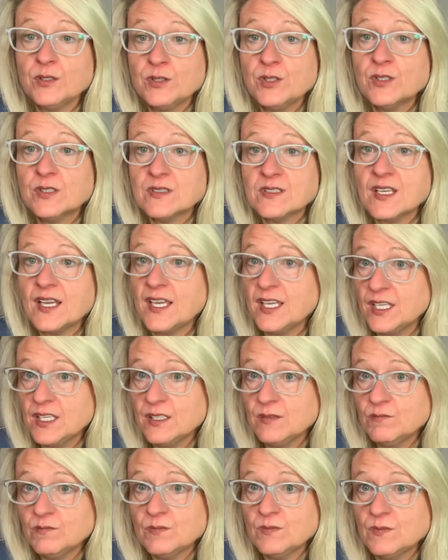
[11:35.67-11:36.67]
You can say,
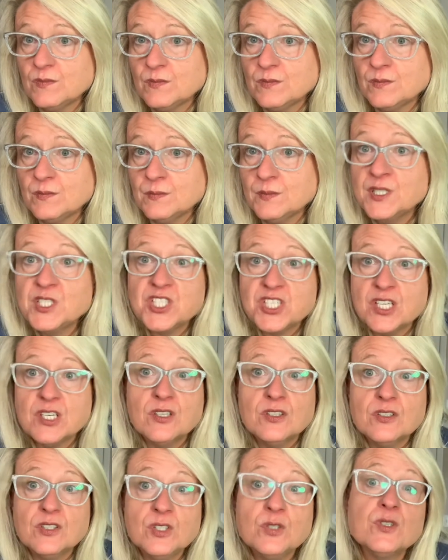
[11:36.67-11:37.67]

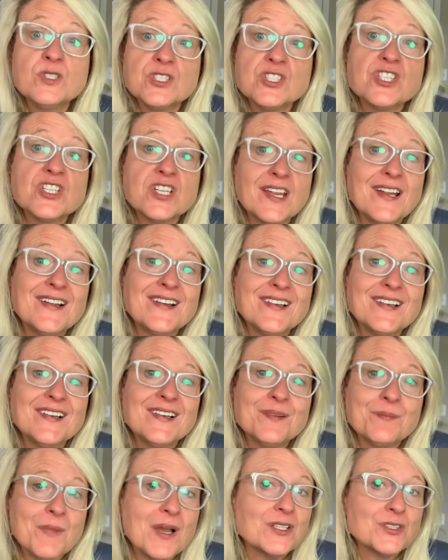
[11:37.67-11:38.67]
Michelle, you can share
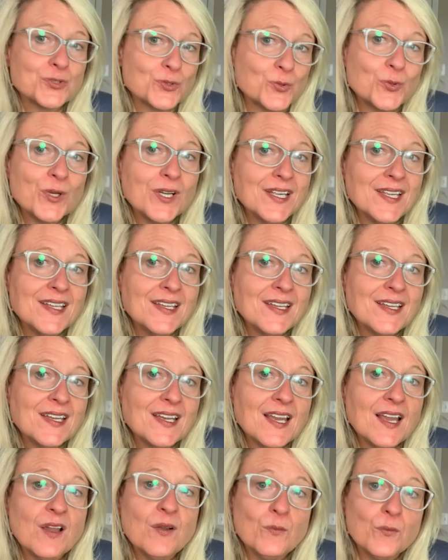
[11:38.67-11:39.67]
my story,
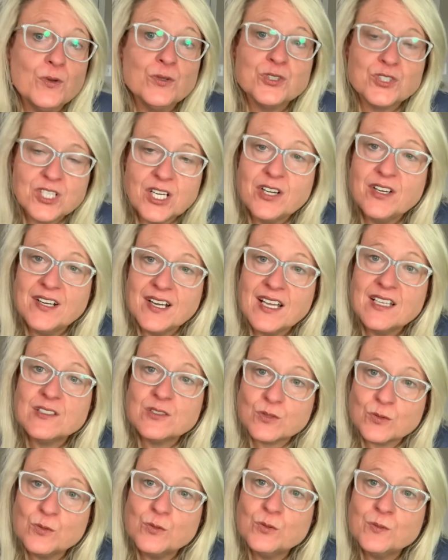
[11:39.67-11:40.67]
and we'll share it at
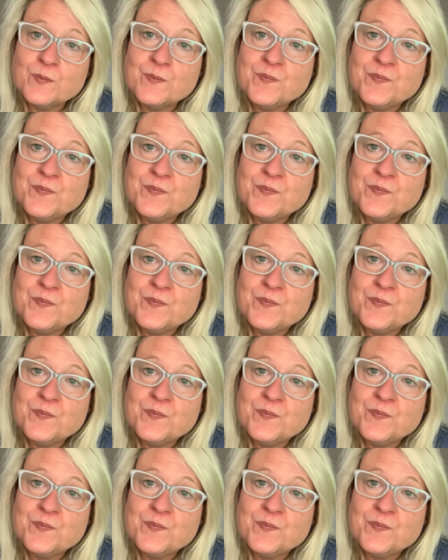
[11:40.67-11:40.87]
school.